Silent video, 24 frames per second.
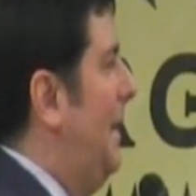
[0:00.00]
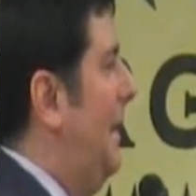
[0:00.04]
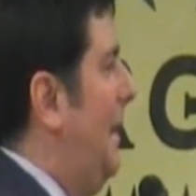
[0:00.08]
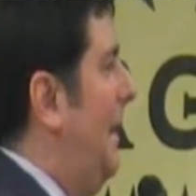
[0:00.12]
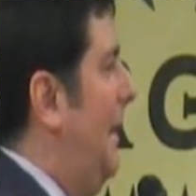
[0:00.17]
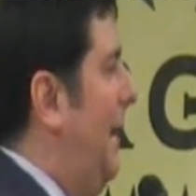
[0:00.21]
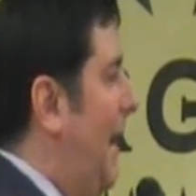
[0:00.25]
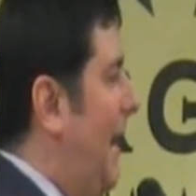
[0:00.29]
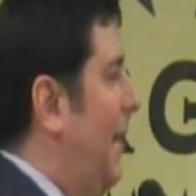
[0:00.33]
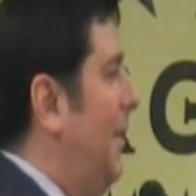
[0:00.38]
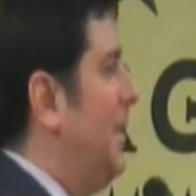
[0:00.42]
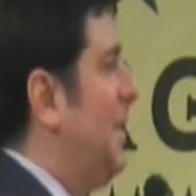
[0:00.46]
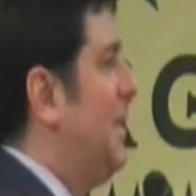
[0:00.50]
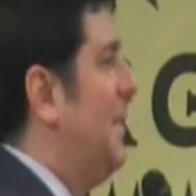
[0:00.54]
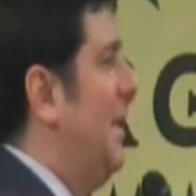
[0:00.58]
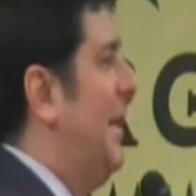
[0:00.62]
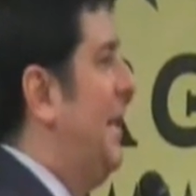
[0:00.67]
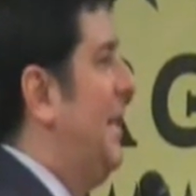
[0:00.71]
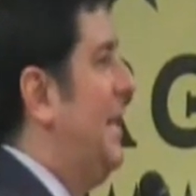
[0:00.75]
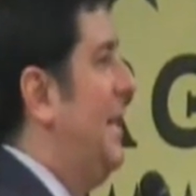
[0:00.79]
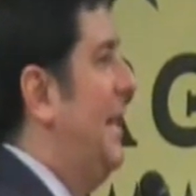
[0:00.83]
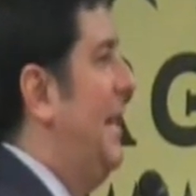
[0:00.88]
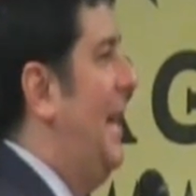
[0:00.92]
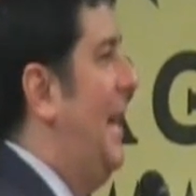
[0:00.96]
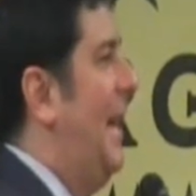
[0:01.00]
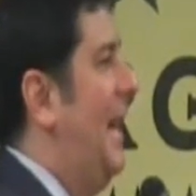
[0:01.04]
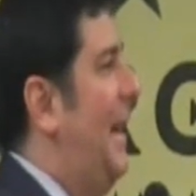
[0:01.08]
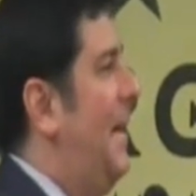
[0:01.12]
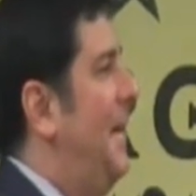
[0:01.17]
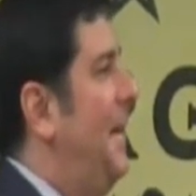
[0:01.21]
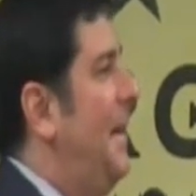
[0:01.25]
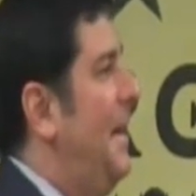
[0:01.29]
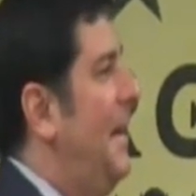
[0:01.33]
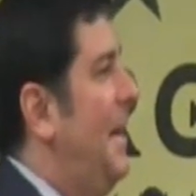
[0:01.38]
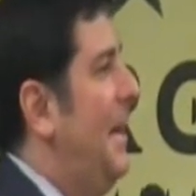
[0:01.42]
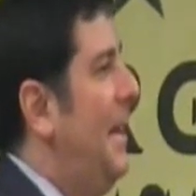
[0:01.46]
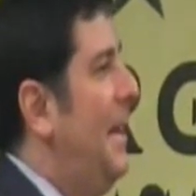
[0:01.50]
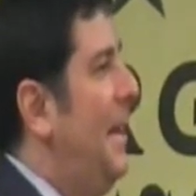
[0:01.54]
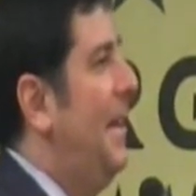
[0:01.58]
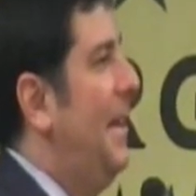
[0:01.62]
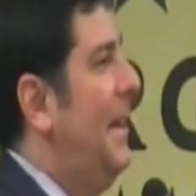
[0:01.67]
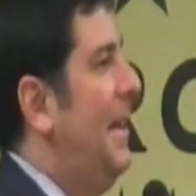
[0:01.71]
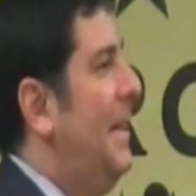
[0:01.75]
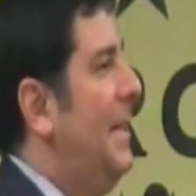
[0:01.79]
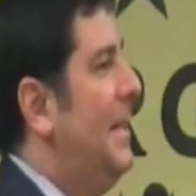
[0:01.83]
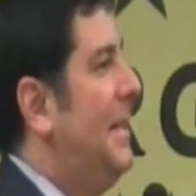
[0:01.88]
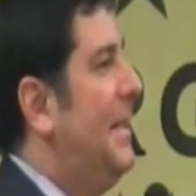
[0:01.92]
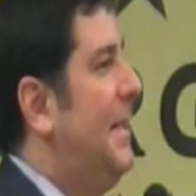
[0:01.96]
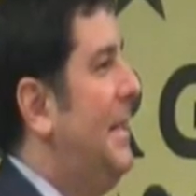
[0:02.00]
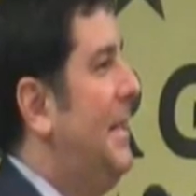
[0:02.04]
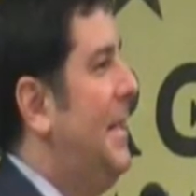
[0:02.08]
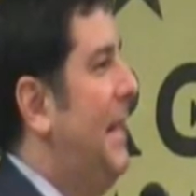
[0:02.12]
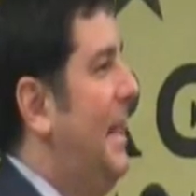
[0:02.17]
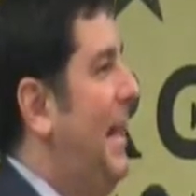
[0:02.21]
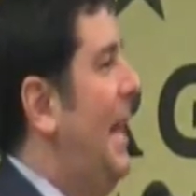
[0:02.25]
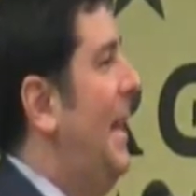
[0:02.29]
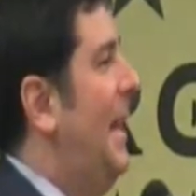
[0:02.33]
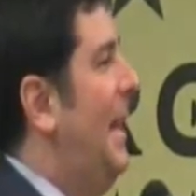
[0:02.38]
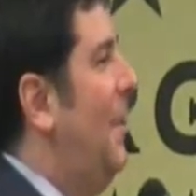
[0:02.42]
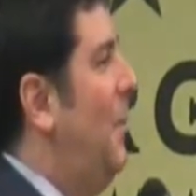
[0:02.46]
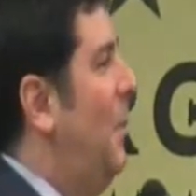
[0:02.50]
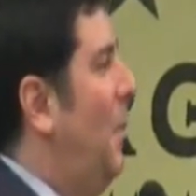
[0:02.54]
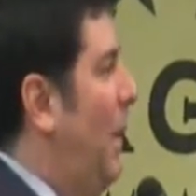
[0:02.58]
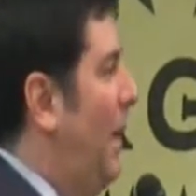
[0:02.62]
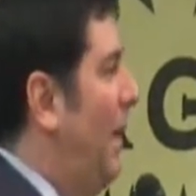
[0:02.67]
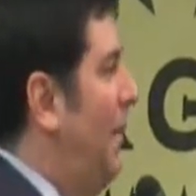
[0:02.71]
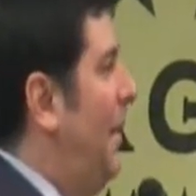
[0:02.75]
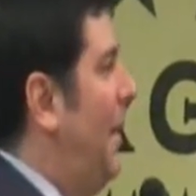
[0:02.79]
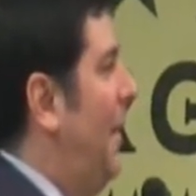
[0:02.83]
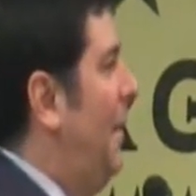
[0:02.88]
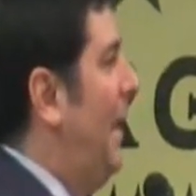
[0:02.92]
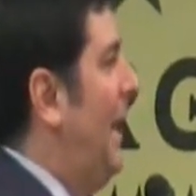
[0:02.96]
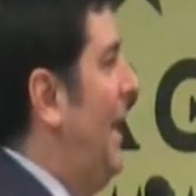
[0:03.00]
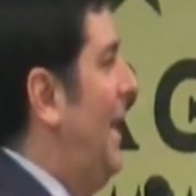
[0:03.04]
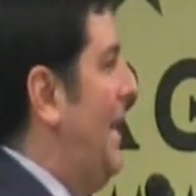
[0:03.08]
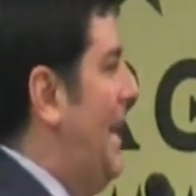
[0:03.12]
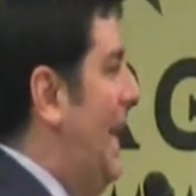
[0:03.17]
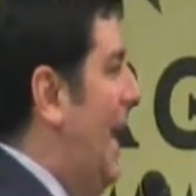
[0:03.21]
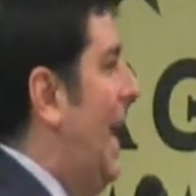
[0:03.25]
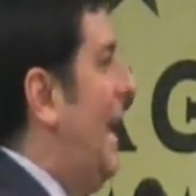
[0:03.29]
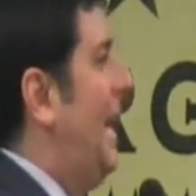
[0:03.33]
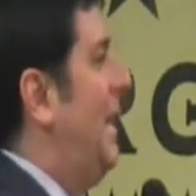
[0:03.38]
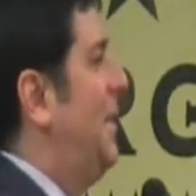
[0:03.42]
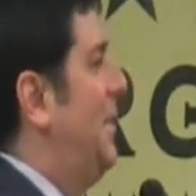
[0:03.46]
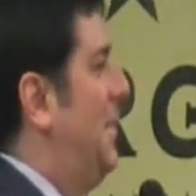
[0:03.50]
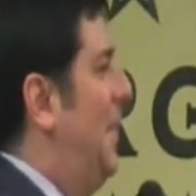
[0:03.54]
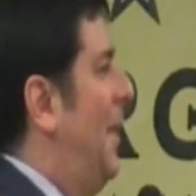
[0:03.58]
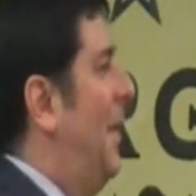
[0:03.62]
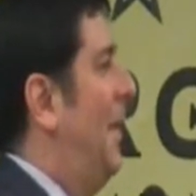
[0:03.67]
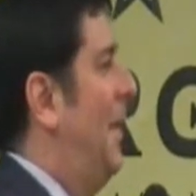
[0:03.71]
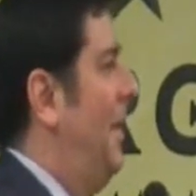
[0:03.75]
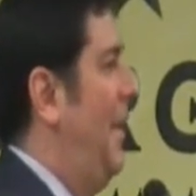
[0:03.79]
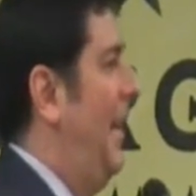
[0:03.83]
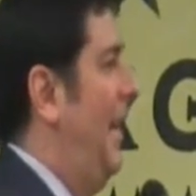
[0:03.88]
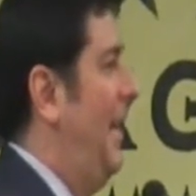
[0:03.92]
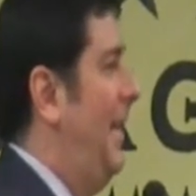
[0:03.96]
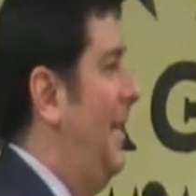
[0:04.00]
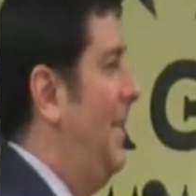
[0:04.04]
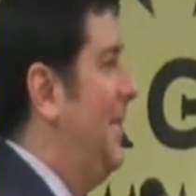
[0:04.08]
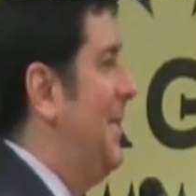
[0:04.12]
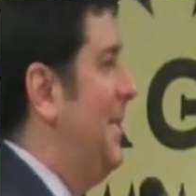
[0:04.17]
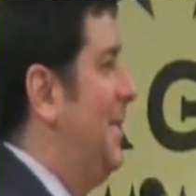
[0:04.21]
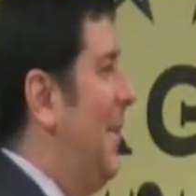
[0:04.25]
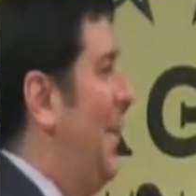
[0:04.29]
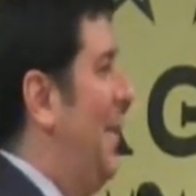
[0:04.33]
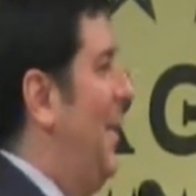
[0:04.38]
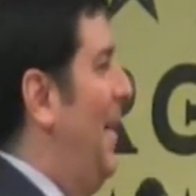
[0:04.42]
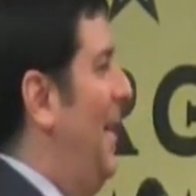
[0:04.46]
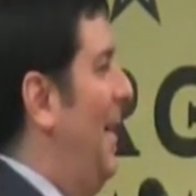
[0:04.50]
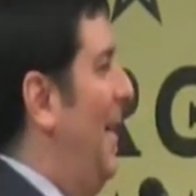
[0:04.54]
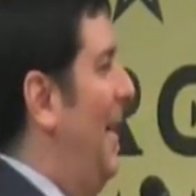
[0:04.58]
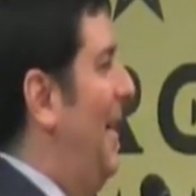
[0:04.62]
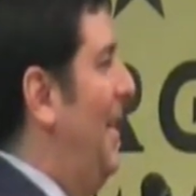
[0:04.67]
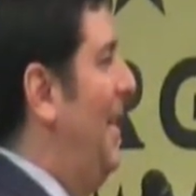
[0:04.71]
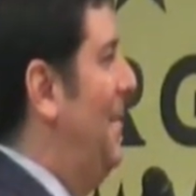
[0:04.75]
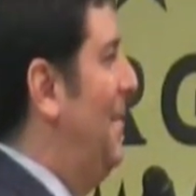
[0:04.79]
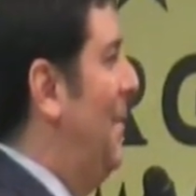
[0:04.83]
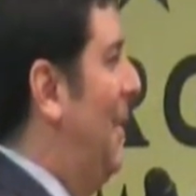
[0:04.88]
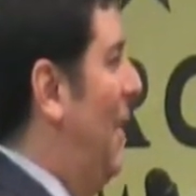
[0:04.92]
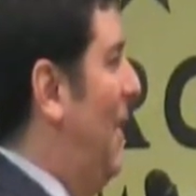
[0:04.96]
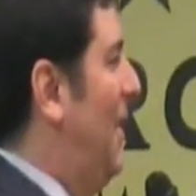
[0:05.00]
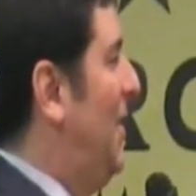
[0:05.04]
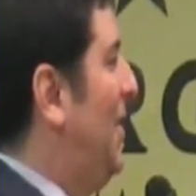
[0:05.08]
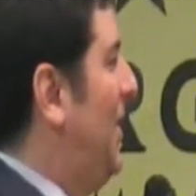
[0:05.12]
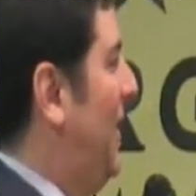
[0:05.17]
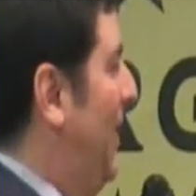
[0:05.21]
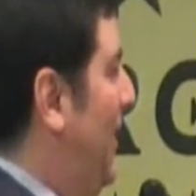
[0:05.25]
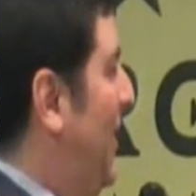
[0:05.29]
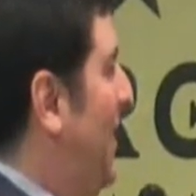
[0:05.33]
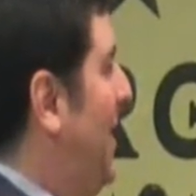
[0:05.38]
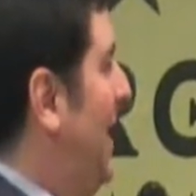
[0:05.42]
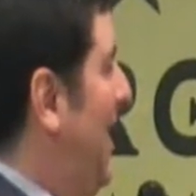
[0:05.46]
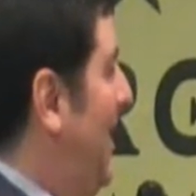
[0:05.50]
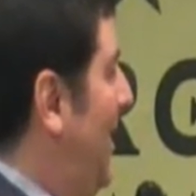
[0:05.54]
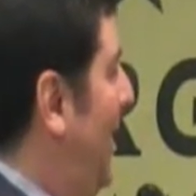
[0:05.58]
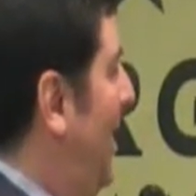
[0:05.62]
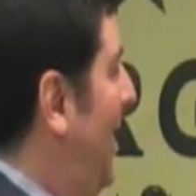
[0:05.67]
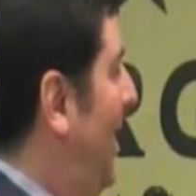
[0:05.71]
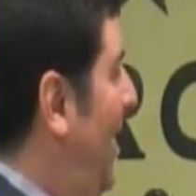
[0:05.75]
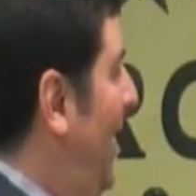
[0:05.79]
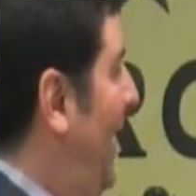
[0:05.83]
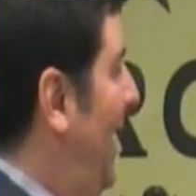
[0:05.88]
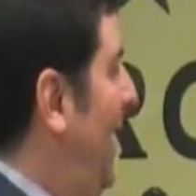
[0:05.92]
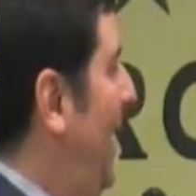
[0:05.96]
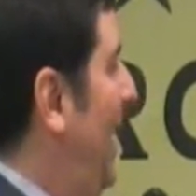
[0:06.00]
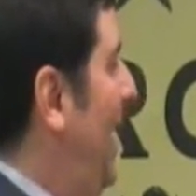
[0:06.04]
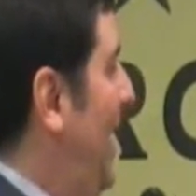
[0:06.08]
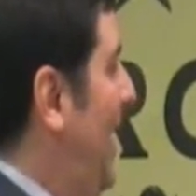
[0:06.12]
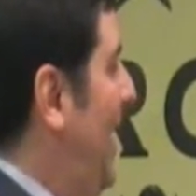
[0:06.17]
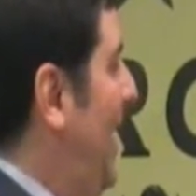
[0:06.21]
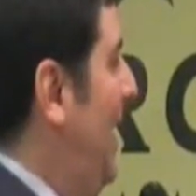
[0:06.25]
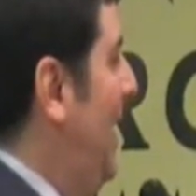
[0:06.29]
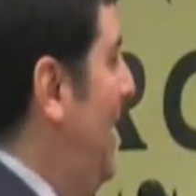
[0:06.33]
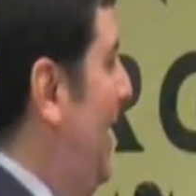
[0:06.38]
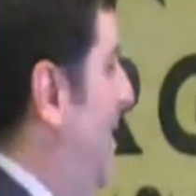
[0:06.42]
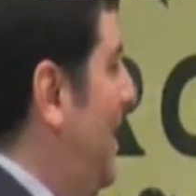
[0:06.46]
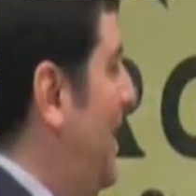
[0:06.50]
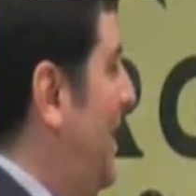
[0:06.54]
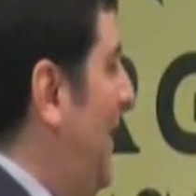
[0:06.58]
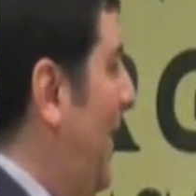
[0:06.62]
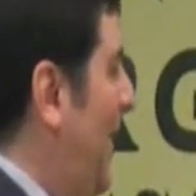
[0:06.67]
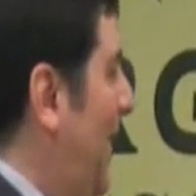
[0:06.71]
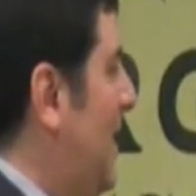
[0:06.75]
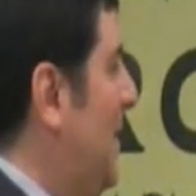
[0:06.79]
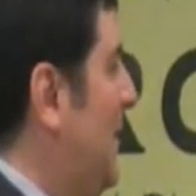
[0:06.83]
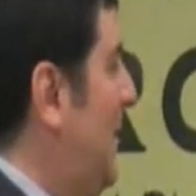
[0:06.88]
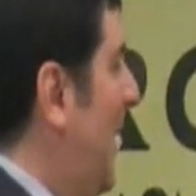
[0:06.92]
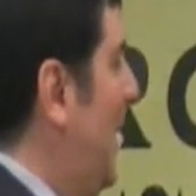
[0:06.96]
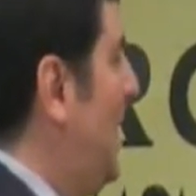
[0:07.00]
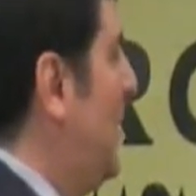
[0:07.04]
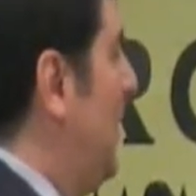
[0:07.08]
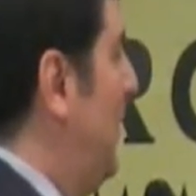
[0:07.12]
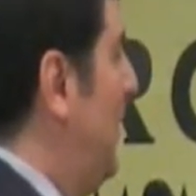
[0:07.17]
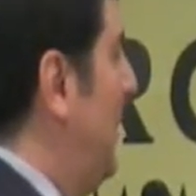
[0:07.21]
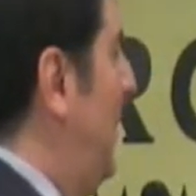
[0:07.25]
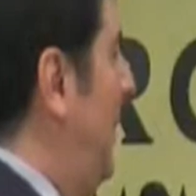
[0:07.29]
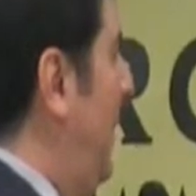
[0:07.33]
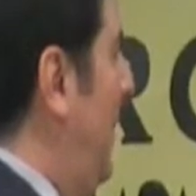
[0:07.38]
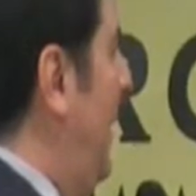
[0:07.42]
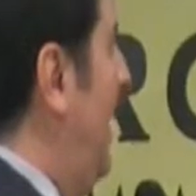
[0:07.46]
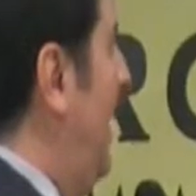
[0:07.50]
announcement today is today would have been my dad's birthday. He was born on March 13th, and it was very special for me.